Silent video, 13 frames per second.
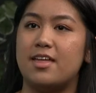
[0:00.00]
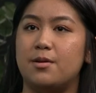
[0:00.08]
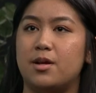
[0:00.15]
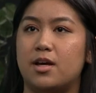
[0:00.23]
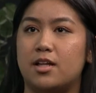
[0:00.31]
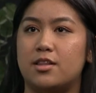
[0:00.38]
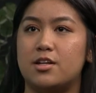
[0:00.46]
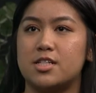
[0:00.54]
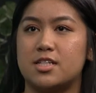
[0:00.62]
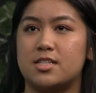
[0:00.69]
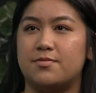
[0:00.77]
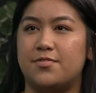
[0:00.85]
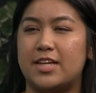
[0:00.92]
then uh, there's
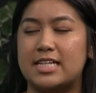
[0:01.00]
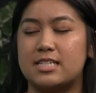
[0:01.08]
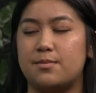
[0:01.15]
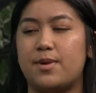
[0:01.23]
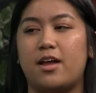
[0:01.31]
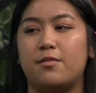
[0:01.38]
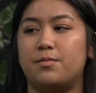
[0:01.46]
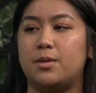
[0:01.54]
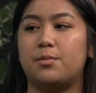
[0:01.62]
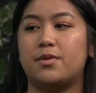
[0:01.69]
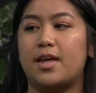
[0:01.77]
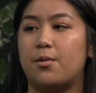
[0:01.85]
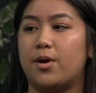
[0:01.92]
a fixed amount of
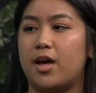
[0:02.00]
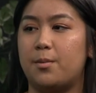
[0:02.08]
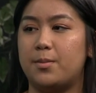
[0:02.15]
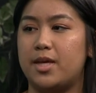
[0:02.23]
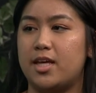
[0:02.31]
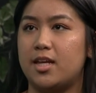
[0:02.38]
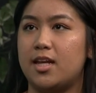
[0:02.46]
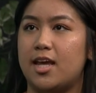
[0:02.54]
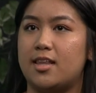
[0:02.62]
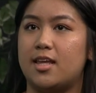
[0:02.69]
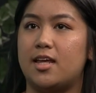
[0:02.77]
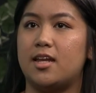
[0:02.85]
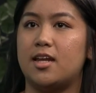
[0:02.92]
people that will come in,
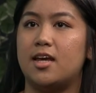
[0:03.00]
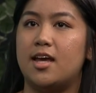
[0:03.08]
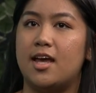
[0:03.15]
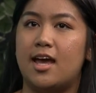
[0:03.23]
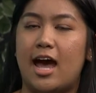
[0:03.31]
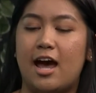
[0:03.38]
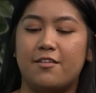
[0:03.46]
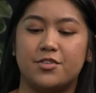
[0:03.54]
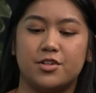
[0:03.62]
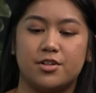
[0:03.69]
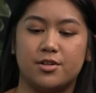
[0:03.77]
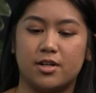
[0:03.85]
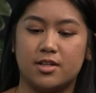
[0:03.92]
and then
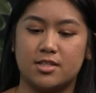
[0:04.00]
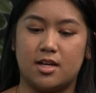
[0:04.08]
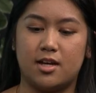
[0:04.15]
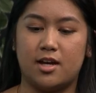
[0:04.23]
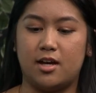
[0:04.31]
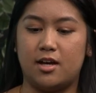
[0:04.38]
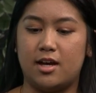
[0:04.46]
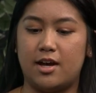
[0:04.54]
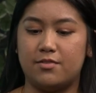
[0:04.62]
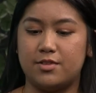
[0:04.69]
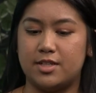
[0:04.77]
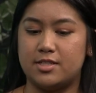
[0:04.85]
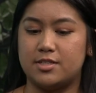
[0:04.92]
after uh,
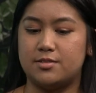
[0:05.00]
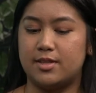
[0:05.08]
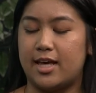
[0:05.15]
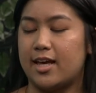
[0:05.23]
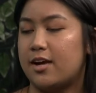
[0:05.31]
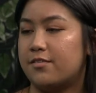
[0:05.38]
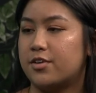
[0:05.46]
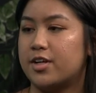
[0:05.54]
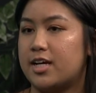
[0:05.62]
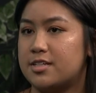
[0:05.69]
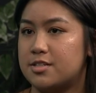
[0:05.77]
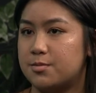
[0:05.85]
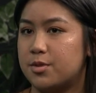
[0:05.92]
every like every
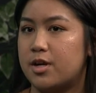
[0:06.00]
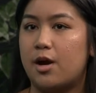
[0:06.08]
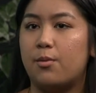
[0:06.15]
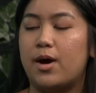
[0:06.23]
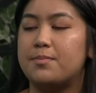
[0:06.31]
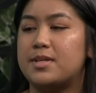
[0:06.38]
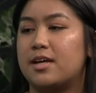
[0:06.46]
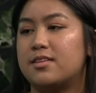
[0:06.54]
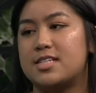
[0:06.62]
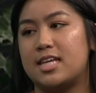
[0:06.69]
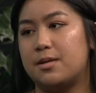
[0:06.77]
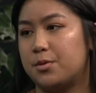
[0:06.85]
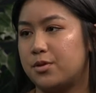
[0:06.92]
customer, I'll wipe down the
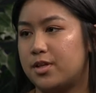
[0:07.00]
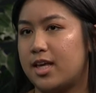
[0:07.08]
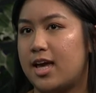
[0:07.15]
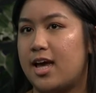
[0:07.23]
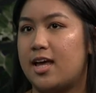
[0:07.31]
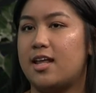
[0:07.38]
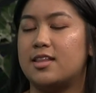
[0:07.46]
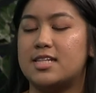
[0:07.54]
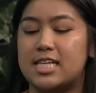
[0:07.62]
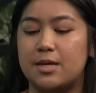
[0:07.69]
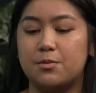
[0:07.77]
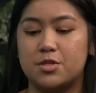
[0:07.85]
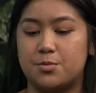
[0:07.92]
table again, and the
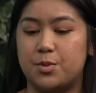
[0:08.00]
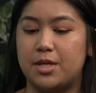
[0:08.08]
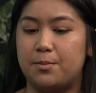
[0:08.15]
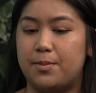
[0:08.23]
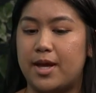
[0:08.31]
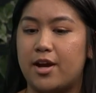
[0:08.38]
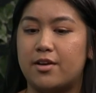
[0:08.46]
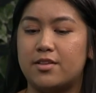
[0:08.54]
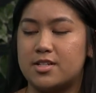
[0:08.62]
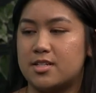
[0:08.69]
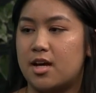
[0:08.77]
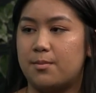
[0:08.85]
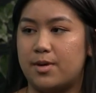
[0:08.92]
table is pretty bare.
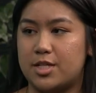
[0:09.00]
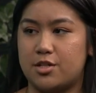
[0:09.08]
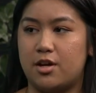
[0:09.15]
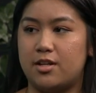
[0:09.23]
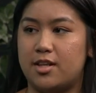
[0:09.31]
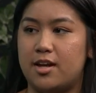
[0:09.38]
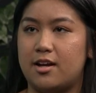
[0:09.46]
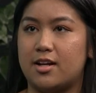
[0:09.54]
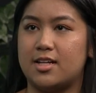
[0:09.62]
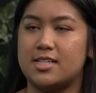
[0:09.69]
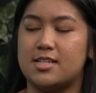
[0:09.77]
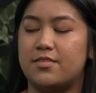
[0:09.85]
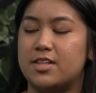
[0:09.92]
There's not much on there
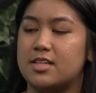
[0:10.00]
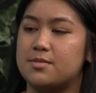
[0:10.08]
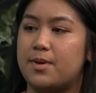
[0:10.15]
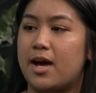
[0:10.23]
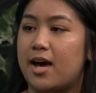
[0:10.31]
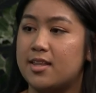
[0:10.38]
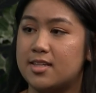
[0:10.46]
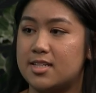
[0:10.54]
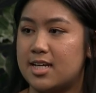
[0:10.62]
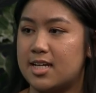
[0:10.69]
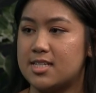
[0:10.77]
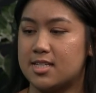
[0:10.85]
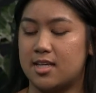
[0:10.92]
because everything's behind the
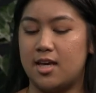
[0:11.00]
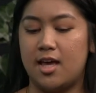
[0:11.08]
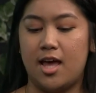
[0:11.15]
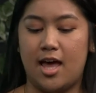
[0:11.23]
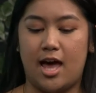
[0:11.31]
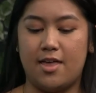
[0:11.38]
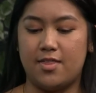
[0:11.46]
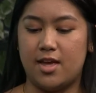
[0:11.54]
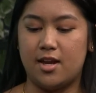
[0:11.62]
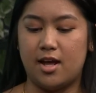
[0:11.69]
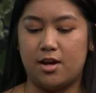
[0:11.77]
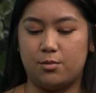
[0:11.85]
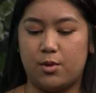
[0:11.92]
desk. And
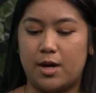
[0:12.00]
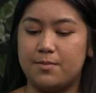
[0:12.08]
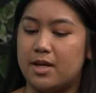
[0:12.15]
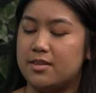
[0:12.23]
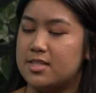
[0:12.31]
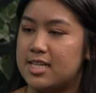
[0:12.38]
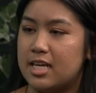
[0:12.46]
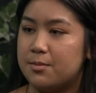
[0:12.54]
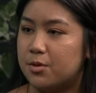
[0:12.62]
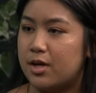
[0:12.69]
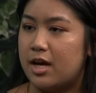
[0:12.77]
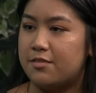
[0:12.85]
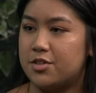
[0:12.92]
then I'll wipe down the
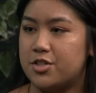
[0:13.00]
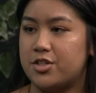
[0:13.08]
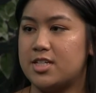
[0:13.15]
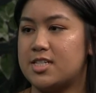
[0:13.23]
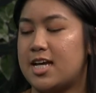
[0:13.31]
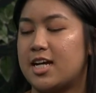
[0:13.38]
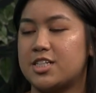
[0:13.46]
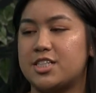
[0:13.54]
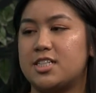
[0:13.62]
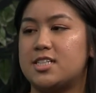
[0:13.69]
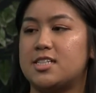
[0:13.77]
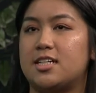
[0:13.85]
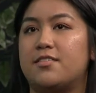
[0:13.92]
table after
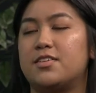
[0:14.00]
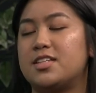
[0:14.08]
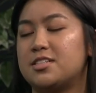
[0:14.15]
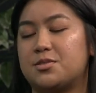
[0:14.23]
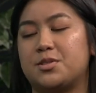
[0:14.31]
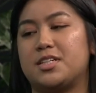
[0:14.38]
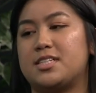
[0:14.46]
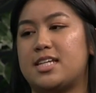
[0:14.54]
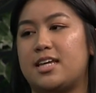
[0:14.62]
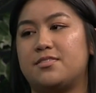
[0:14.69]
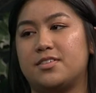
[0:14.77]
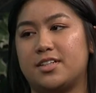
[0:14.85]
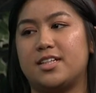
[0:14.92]
transactions, and everything's really safe and